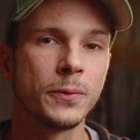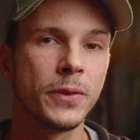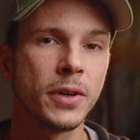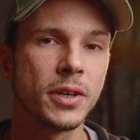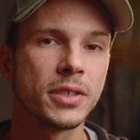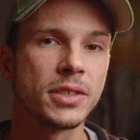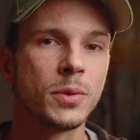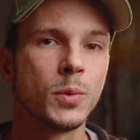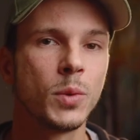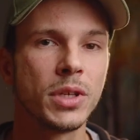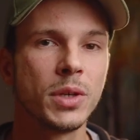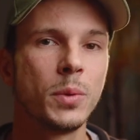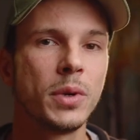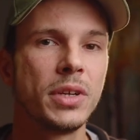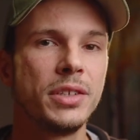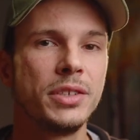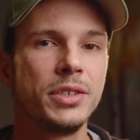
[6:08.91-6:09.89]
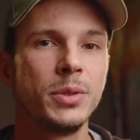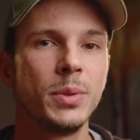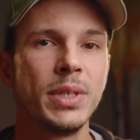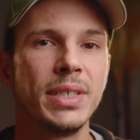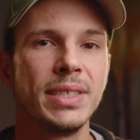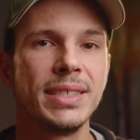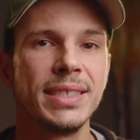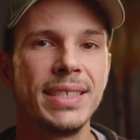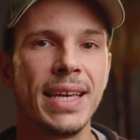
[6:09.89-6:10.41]
first, what you want to do
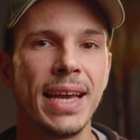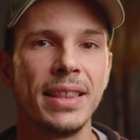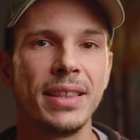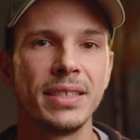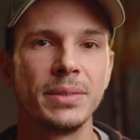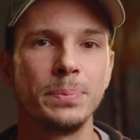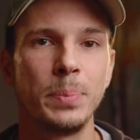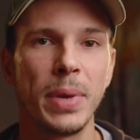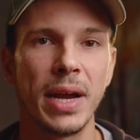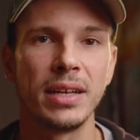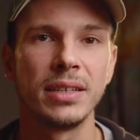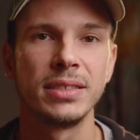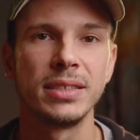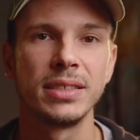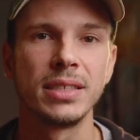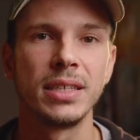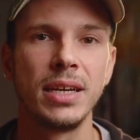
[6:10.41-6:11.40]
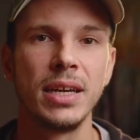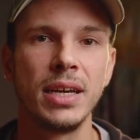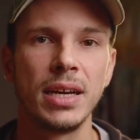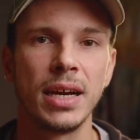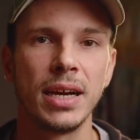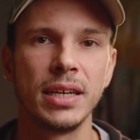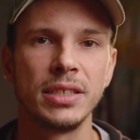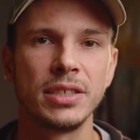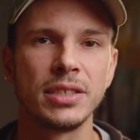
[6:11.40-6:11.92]
is get this balanced,
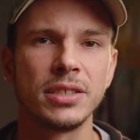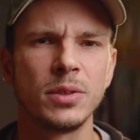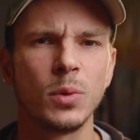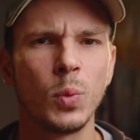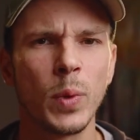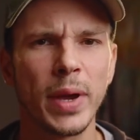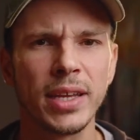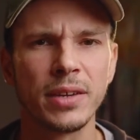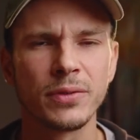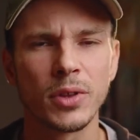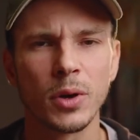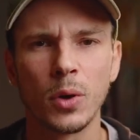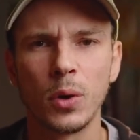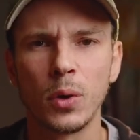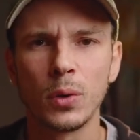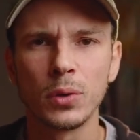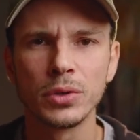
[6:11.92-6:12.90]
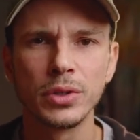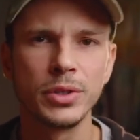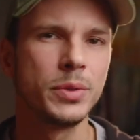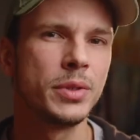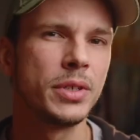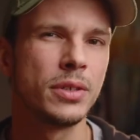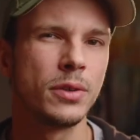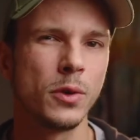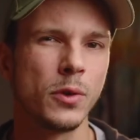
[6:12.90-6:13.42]
just the weight of the whole
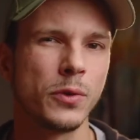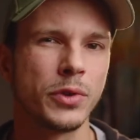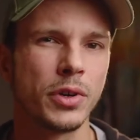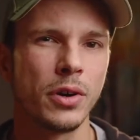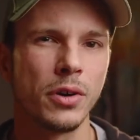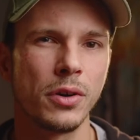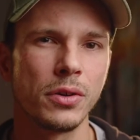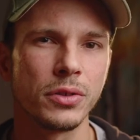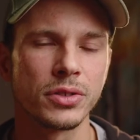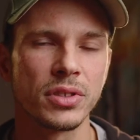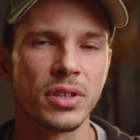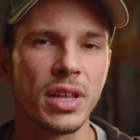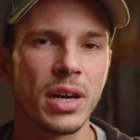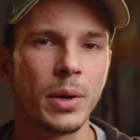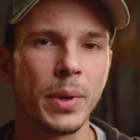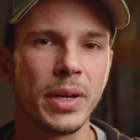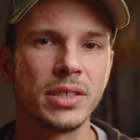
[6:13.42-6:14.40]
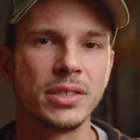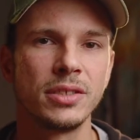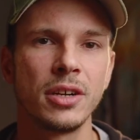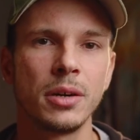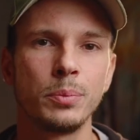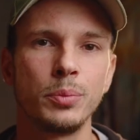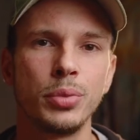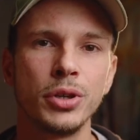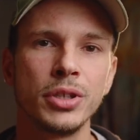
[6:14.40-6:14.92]
unit overall, so that way it's
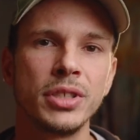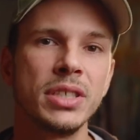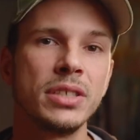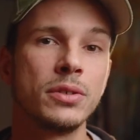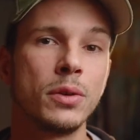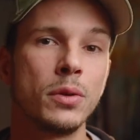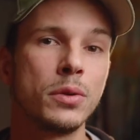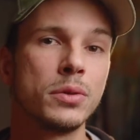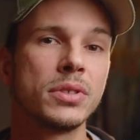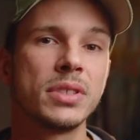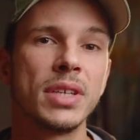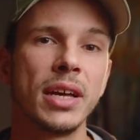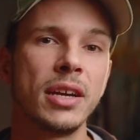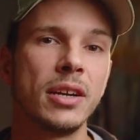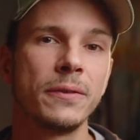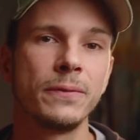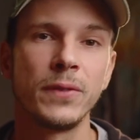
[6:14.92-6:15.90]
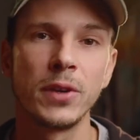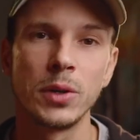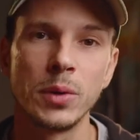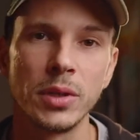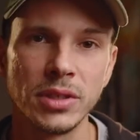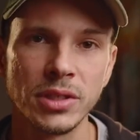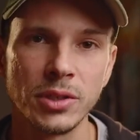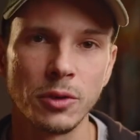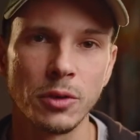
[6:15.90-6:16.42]
not pushing the whole slider
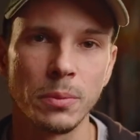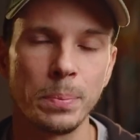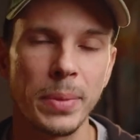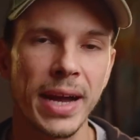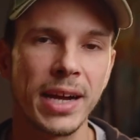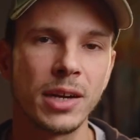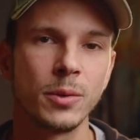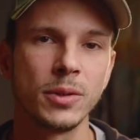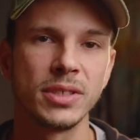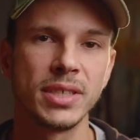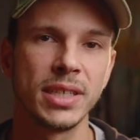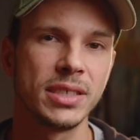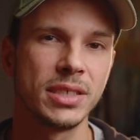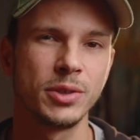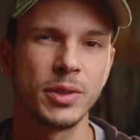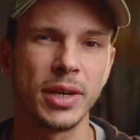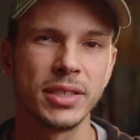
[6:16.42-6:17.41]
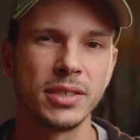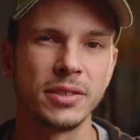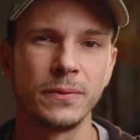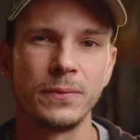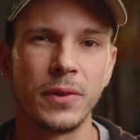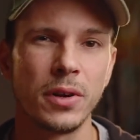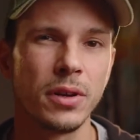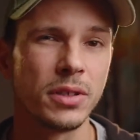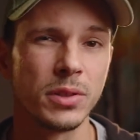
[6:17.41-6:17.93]
forwards or backwards as it tries to
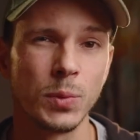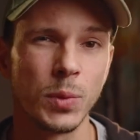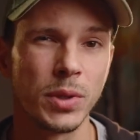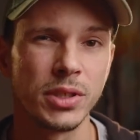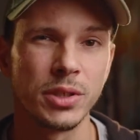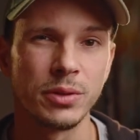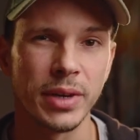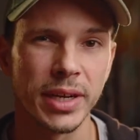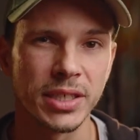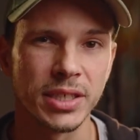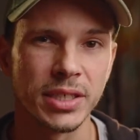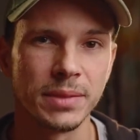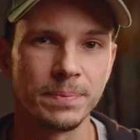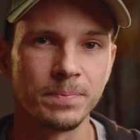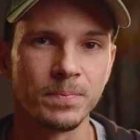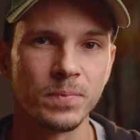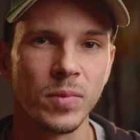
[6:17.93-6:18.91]
fall in one direction.